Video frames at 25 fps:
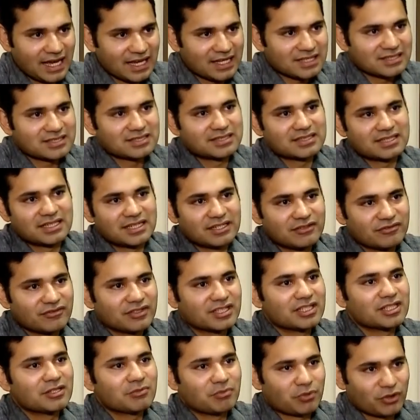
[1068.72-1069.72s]
as and
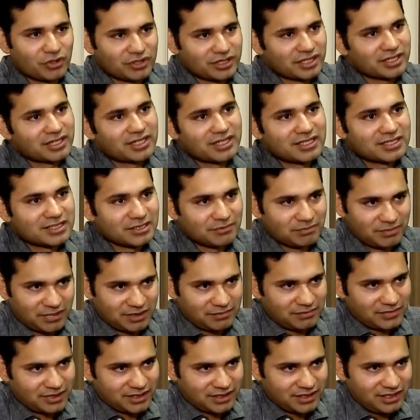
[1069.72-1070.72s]
when the project gets
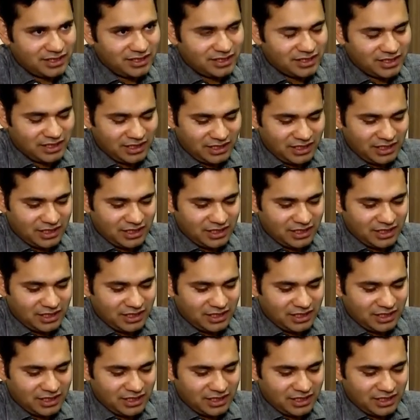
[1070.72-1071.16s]
implemented